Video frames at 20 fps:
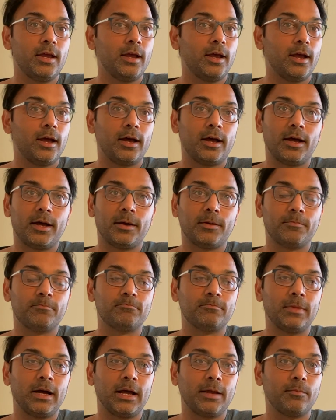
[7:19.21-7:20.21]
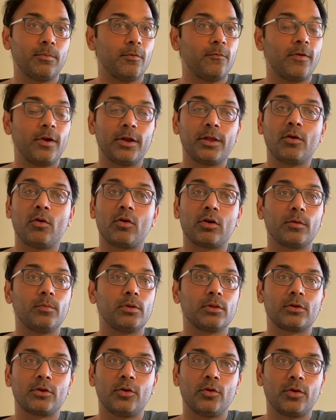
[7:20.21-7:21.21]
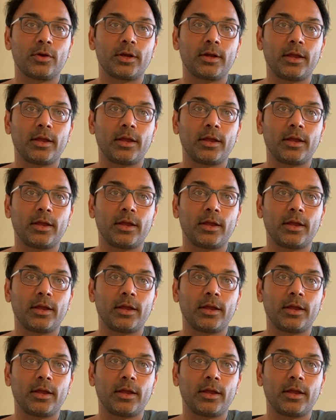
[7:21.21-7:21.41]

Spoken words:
I'm a very horrible cook,